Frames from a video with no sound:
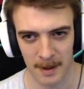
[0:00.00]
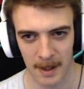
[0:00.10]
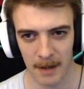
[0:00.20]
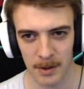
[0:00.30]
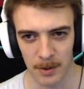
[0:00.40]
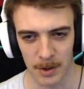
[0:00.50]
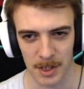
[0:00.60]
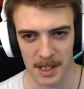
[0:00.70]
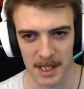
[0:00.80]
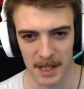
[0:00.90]
I'll do it just to
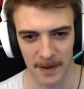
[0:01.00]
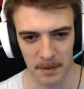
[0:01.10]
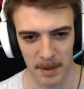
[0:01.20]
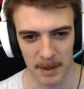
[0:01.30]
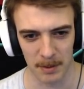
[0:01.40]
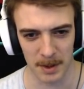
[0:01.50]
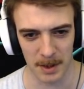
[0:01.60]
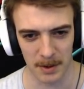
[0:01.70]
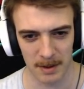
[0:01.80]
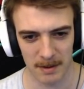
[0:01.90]
see if other people would do it.